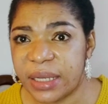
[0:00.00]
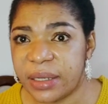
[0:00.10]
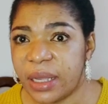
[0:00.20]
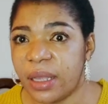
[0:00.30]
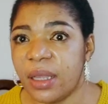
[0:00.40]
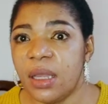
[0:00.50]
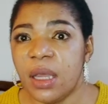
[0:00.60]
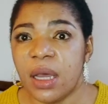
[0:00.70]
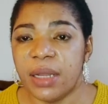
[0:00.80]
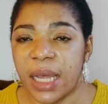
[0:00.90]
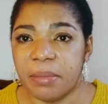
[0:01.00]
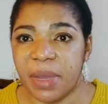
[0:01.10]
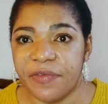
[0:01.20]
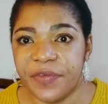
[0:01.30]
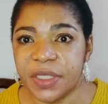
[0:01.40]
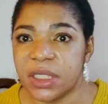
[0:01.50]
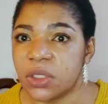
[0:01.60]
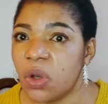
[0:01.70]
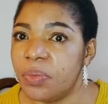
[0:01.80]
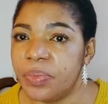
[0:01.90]
earlier that my face is
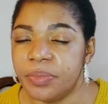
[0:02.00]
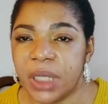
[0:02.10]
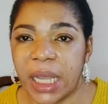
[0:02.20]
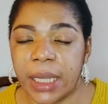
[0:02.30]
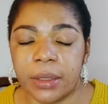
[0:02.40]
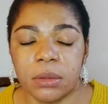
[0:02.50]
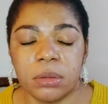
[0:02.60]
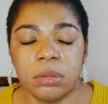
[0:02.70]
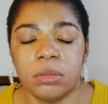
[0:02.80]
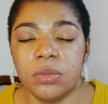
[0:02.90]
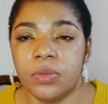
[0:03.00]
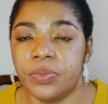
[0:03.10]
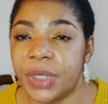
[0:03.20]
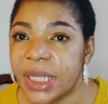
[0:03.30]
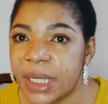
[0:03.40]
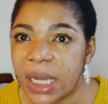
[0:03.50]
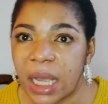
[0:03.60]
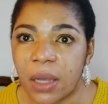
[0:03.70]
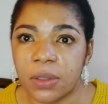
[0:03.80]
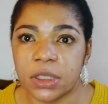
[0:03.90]
all like breaking
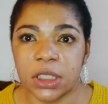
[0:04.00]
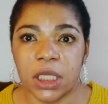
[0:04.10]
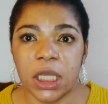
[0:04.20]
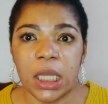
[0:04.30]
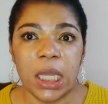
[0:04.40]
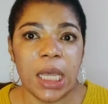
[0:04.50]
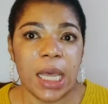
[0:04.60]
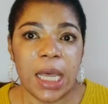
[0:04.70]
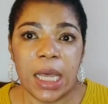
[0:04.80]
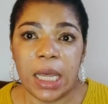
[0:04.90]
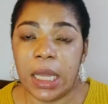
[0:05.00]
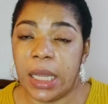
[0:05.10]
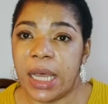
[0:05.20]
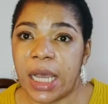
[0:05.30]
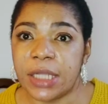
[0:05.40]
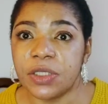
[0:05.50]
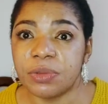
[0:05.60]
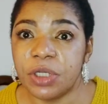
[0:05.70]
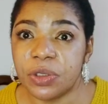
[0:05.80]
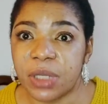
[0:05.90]
out ah, i just
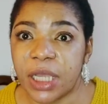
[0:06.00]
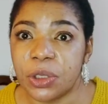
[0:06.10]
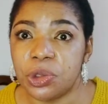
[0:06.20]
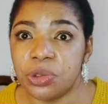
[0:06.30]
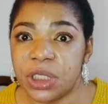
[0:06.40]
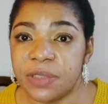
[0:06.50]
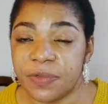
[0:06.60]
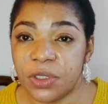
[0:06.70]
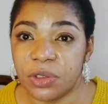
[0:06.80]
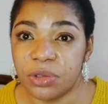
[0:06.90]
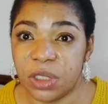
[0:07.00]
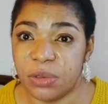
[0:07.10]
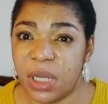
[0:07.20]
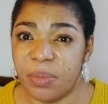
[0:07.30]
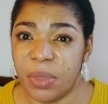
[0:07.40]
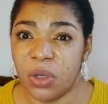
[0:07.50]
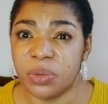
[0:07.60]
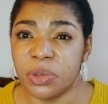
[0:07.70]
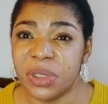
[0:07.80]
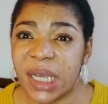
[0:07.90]
wanted to like do this video today without makeup
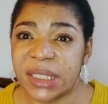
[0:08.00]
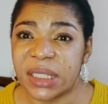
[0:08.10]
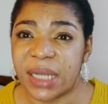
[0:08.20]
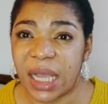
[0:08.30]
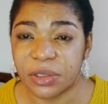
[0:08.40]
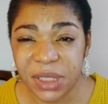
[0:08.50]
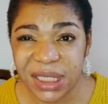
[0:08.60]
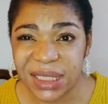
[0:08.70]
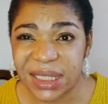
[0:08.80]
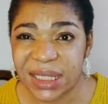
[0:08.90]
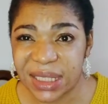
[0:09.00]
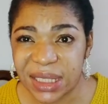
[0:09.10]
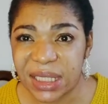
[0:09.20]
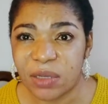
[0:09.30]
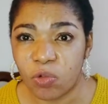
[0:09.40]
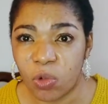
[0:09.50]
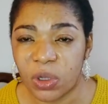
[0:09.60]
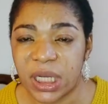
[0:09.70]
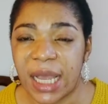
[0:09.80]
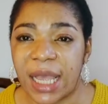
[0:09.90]
so you guys can actually see
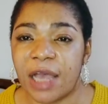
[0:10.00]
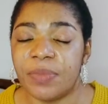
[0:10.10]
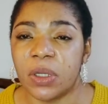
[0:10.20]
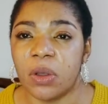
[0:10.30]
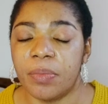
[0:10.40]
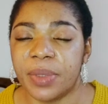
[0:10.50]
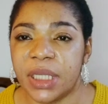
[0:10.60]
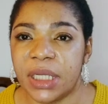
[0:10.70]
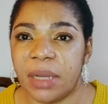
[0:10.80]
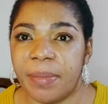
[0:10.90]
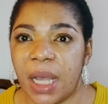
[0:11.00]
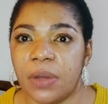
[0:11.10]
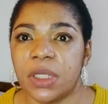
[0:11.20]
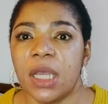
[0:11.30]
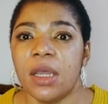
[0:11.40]
what i have been complaining about